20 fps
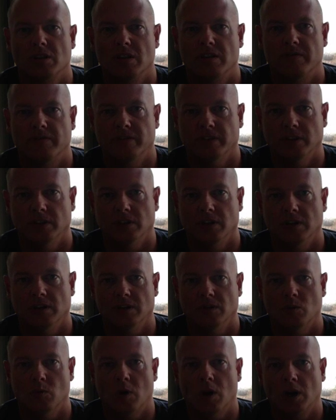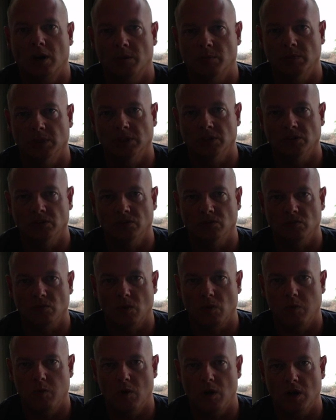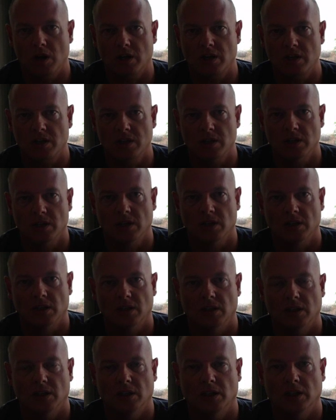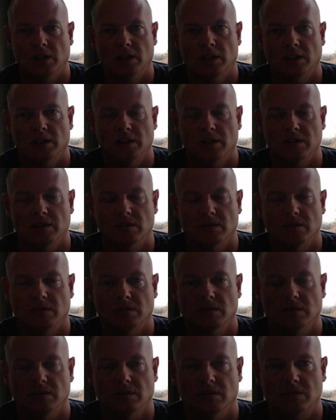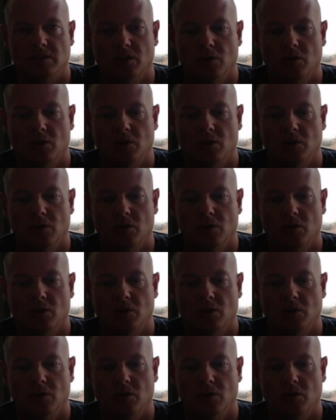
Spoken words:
filled a water balloon with water. Uh, so it